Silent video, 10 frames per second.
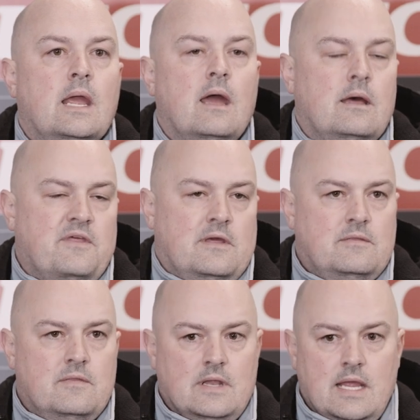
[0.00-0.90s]
Yeah, I think
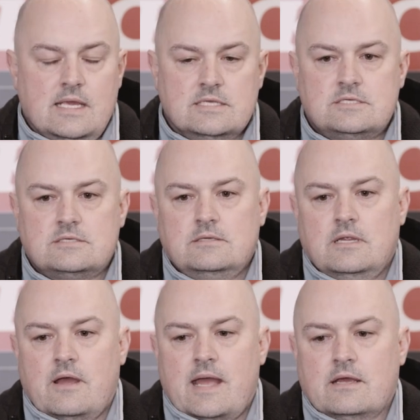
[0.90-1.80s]
that he's, you
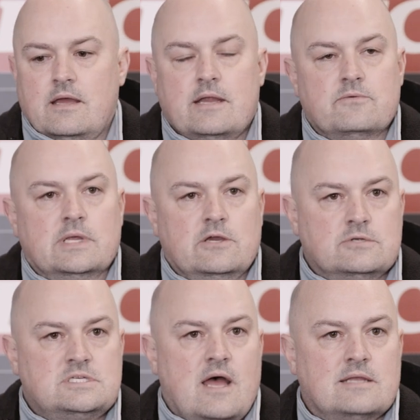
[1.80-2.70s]
know, had a really
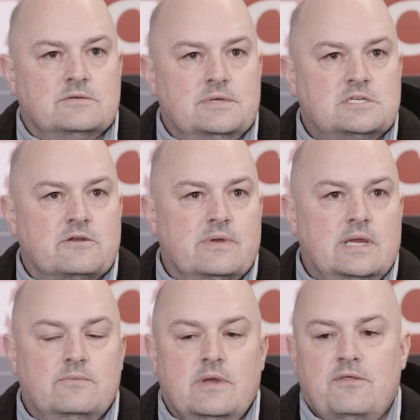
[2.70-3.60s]
good start to his
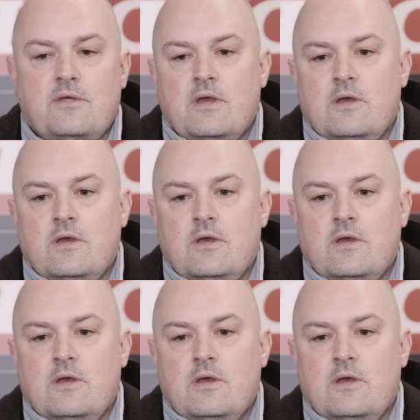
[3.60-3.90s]
career with